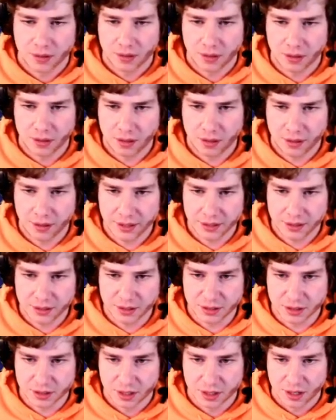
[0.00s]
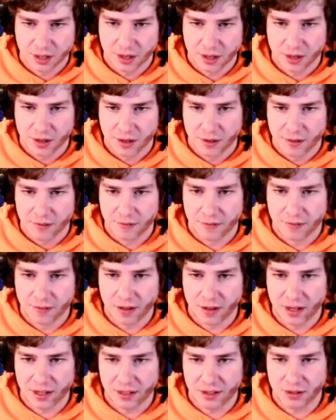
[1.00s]
Alright, you can just
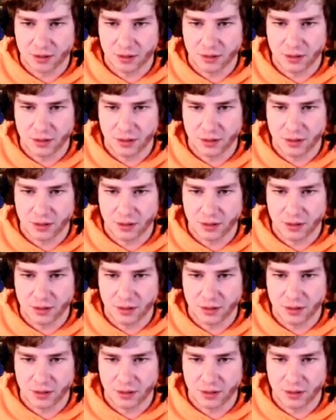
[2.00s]
fly through